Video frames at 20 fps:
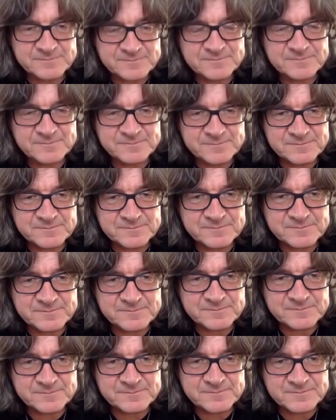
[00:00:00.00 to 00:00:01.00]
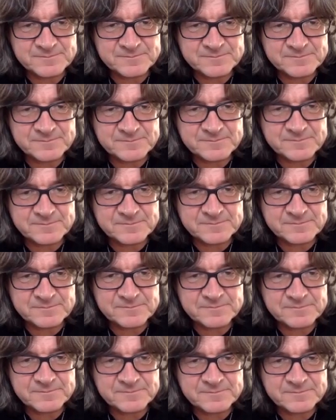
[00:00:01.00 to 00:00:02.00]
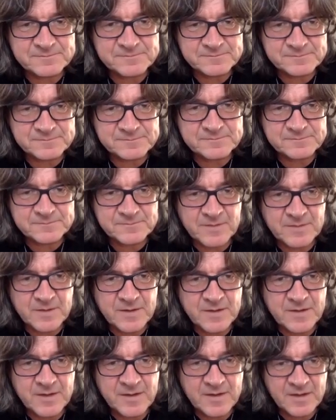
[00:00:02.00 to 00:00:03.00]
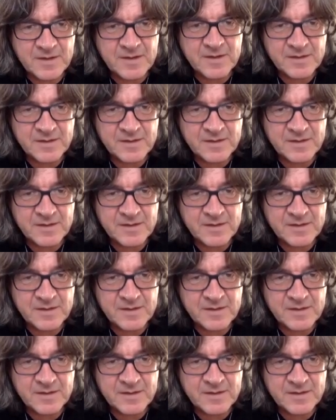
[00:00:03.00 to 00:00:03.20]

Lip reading: [no speech]